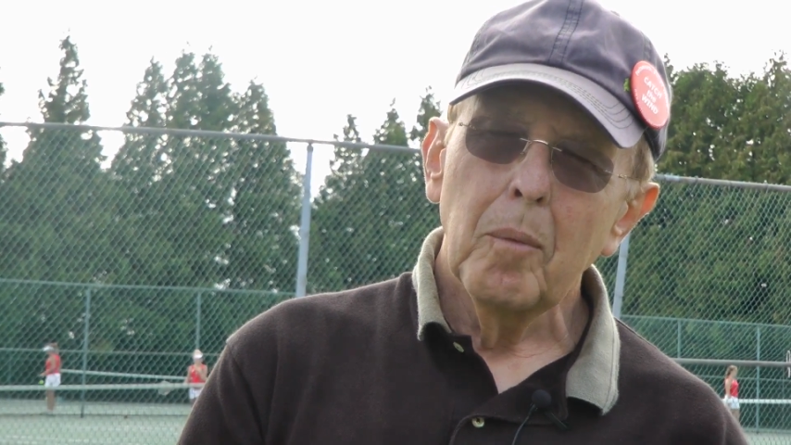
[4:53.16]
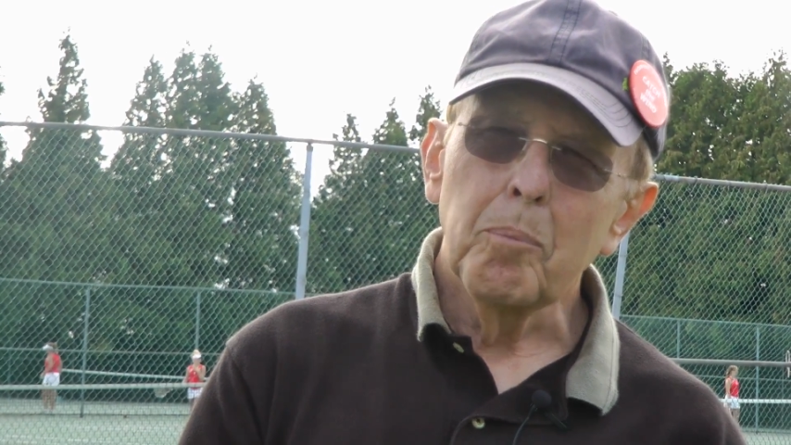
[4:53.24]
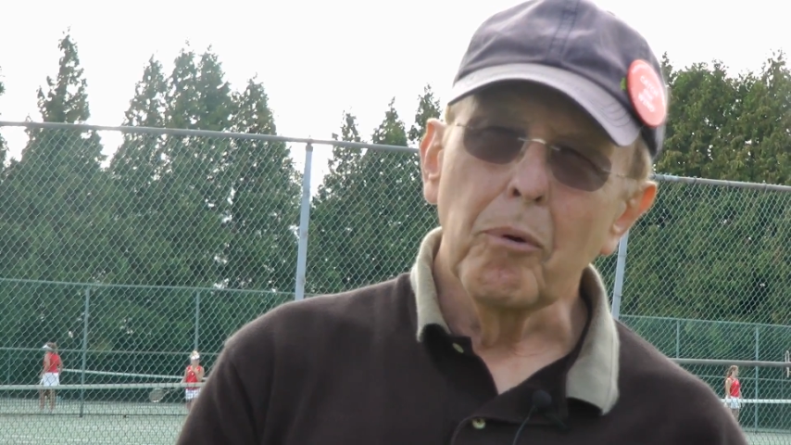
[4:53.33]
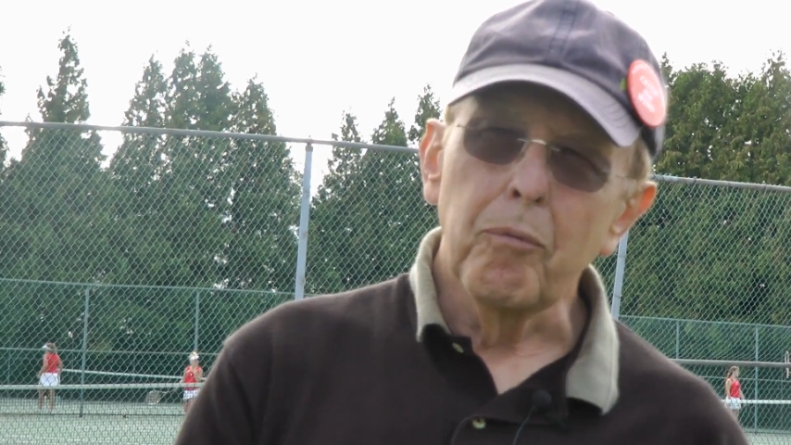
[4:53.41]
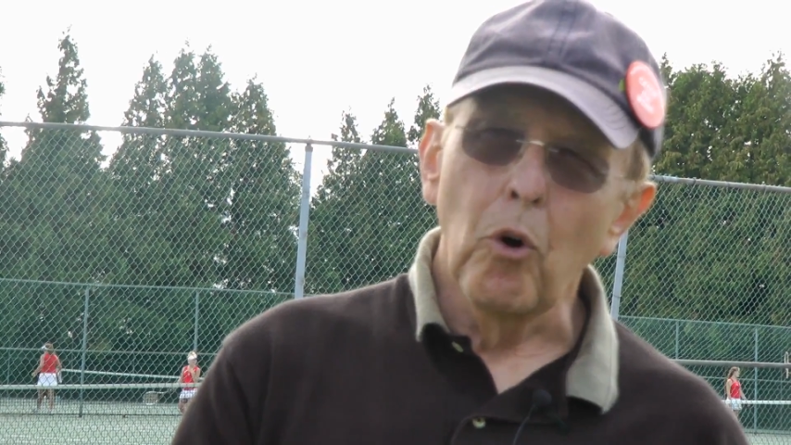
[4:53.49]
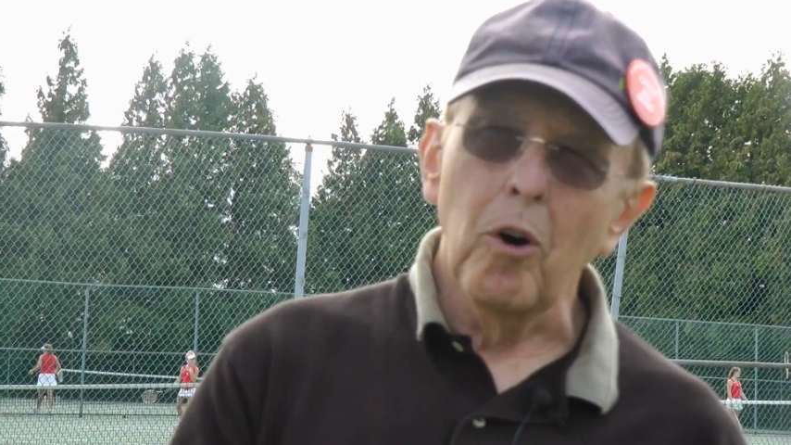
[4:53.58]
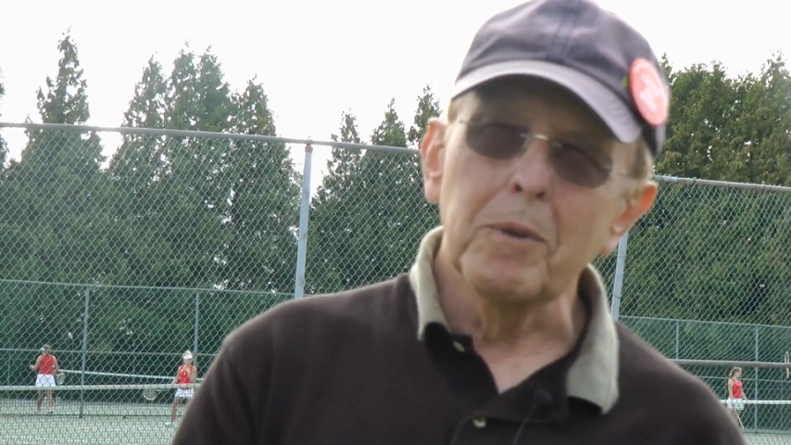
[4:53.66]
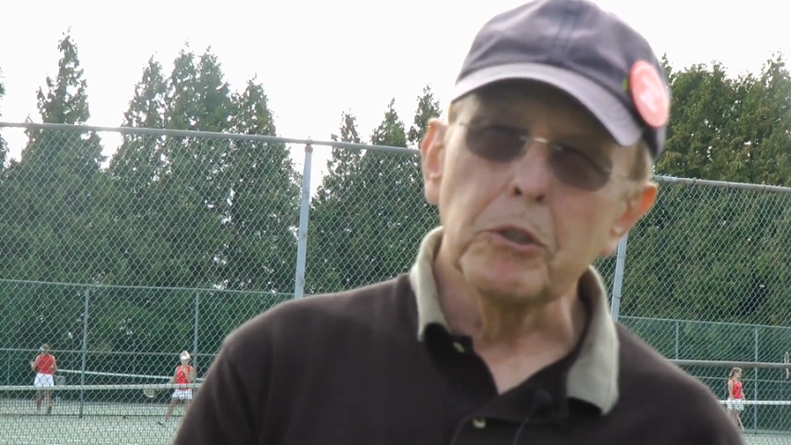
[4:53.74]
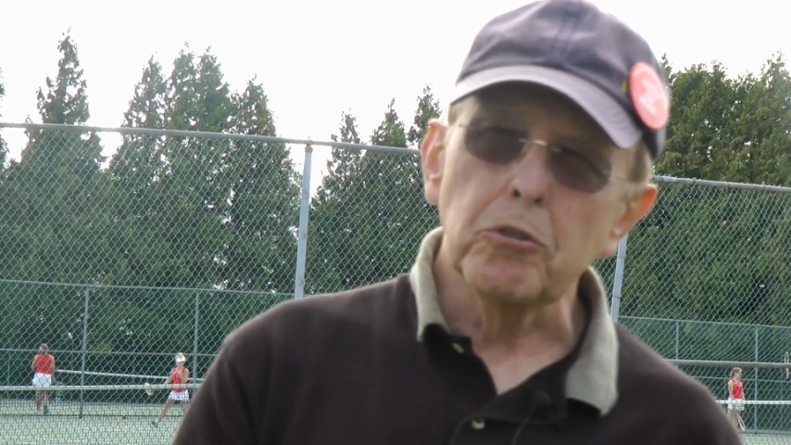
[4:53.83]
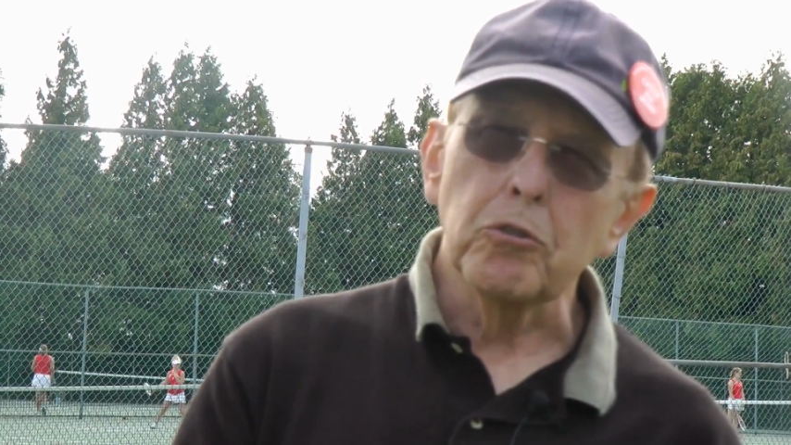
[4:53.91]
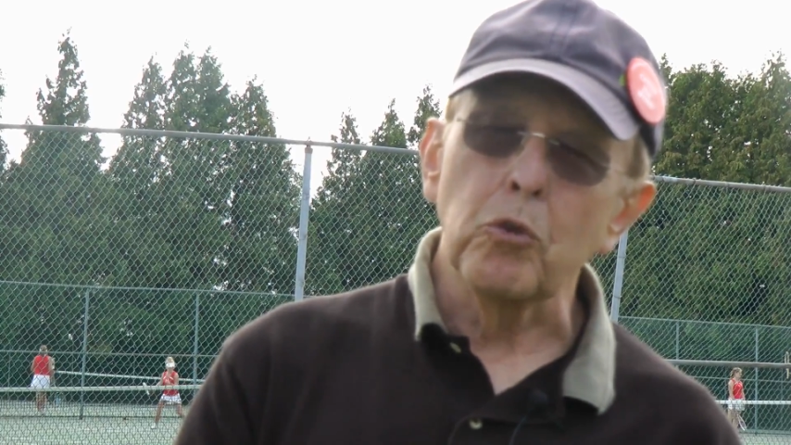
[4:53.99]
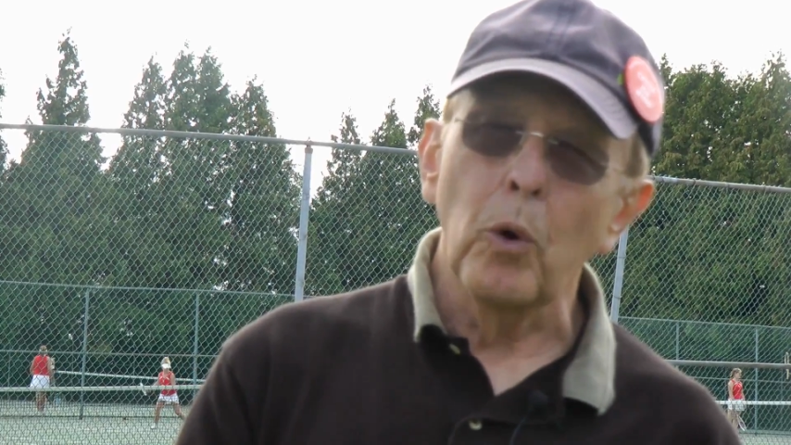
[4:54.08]

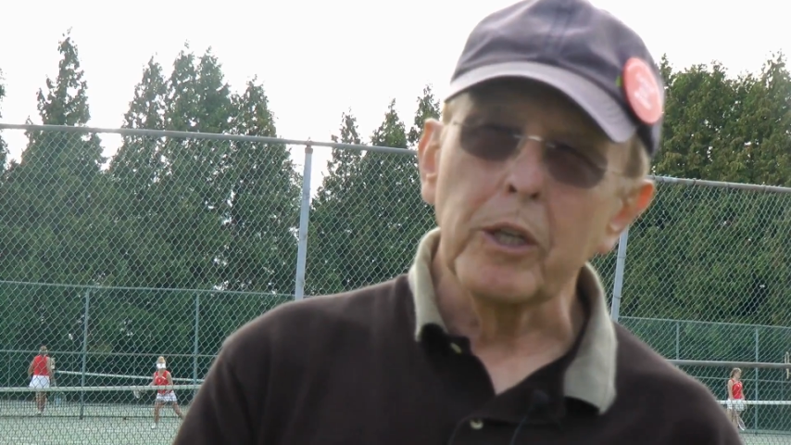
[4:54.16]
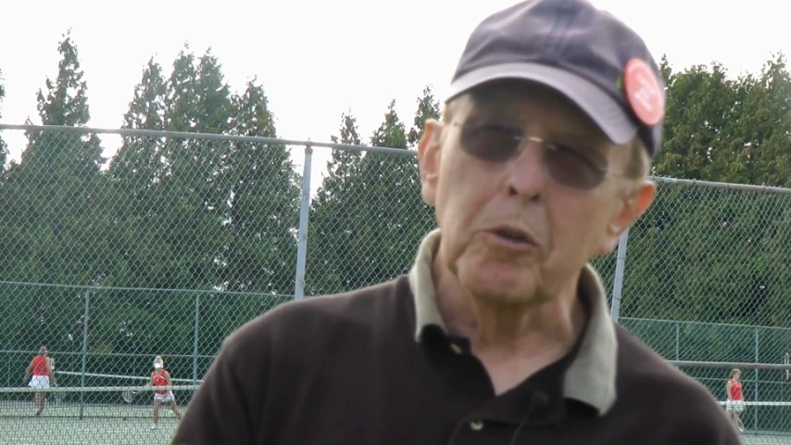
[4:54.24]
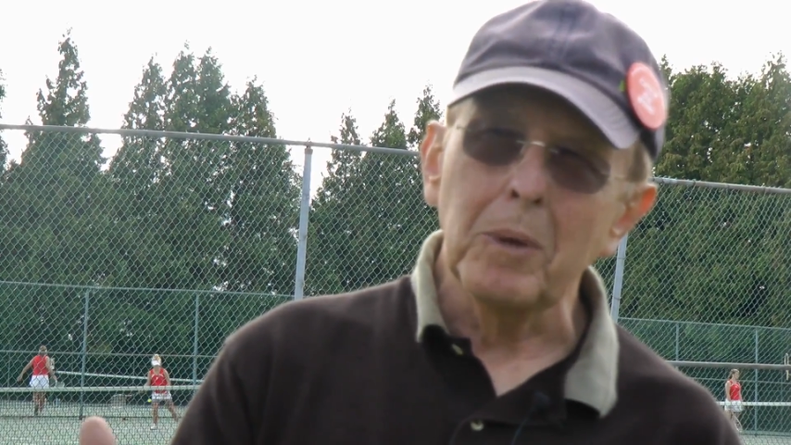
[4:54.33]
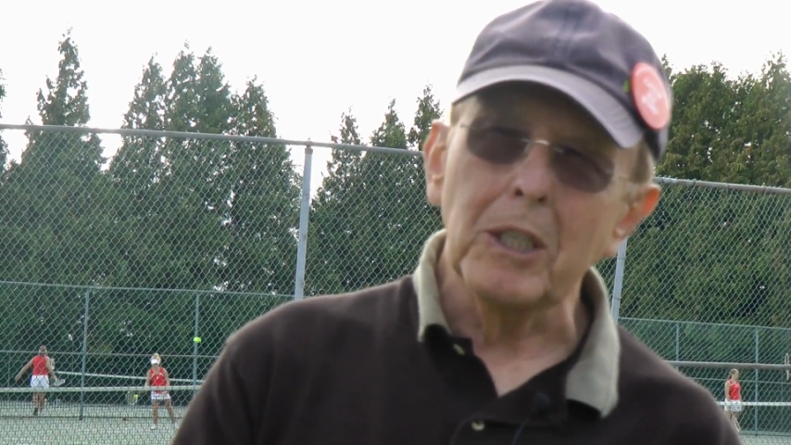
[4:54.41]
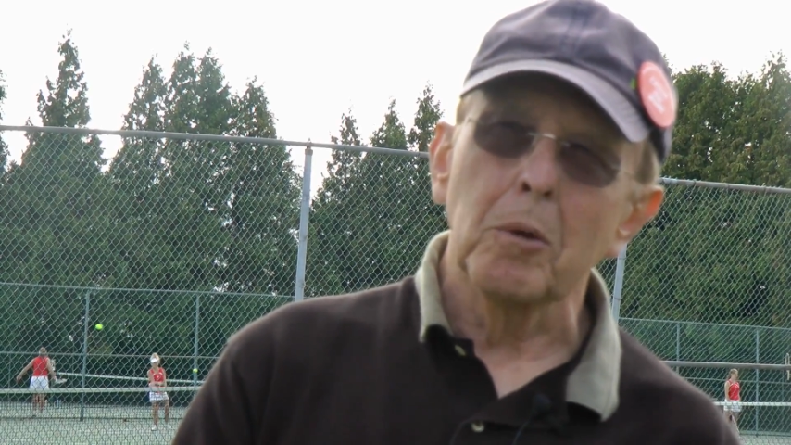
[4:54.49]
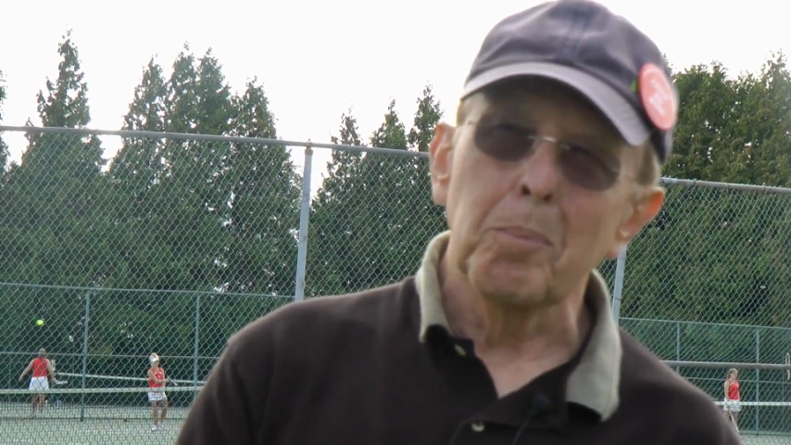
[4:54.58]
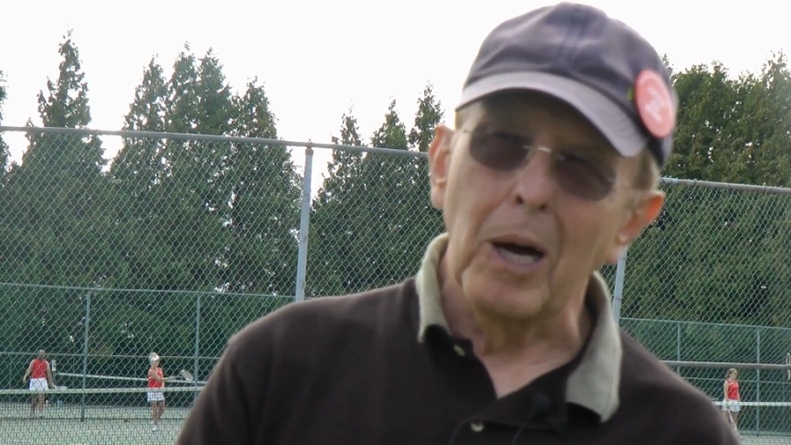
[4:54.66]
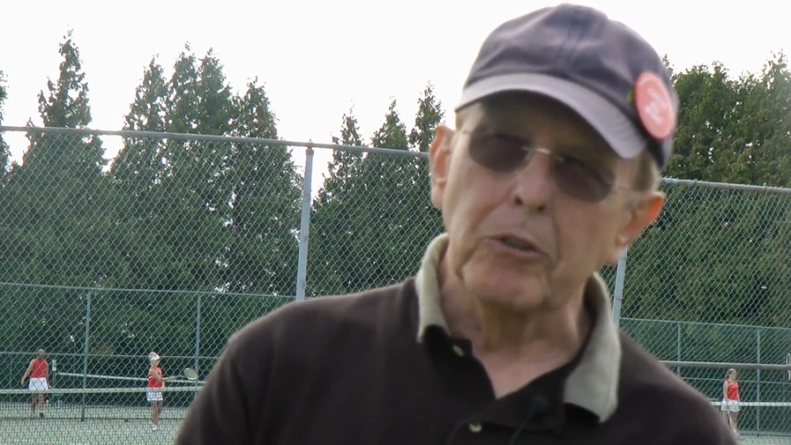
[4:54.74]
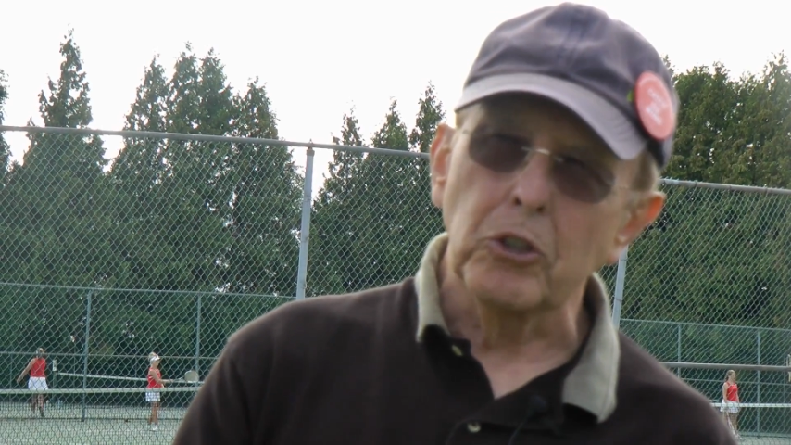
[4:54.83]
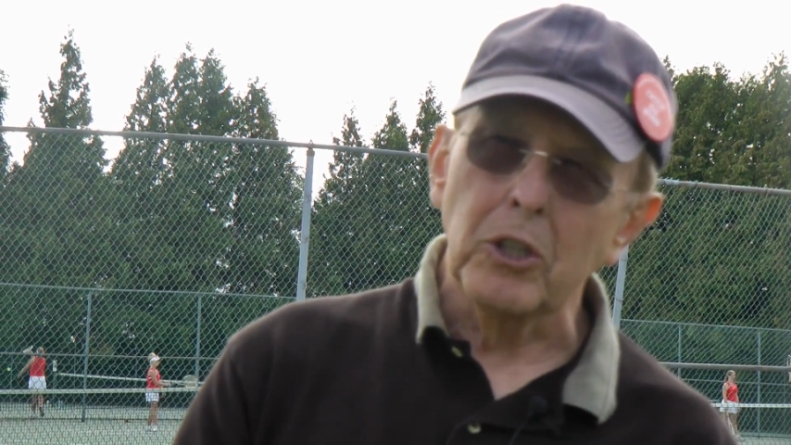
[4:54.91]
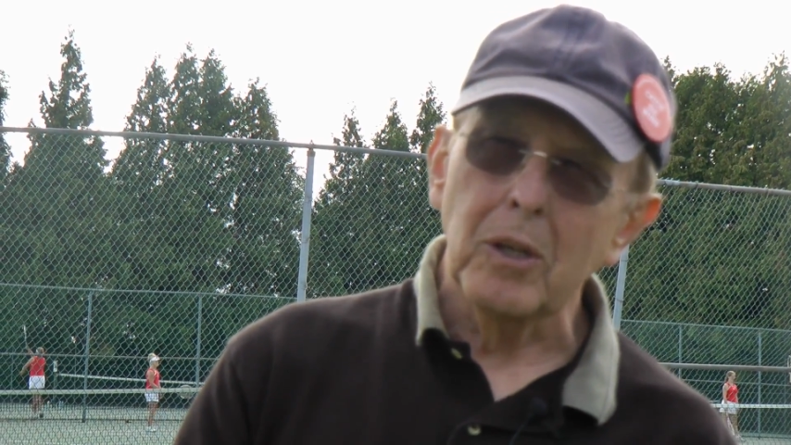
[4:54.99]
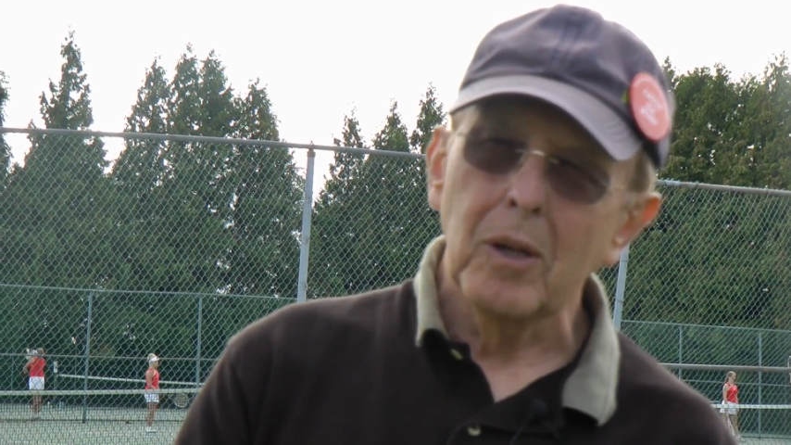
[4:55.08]
performance is going to meet the
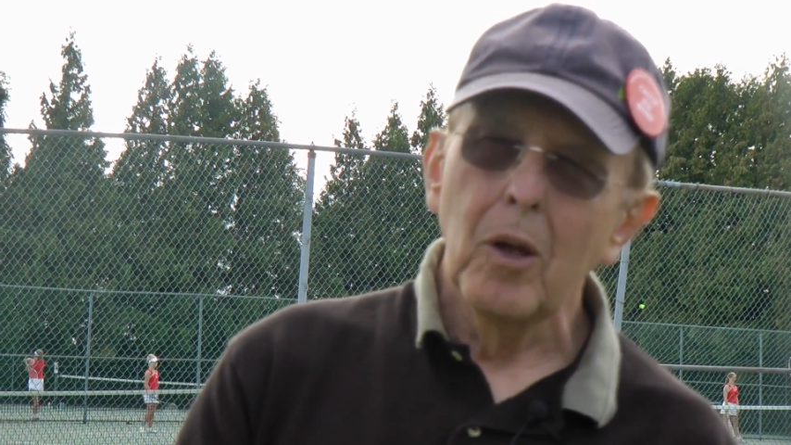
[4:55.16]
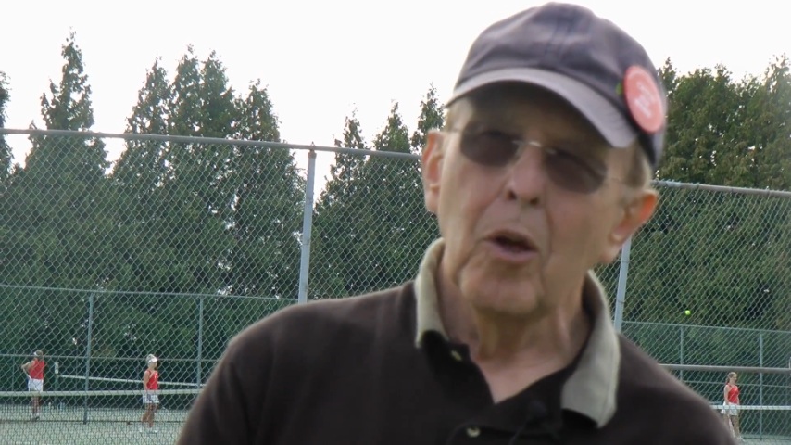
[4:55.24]
budget,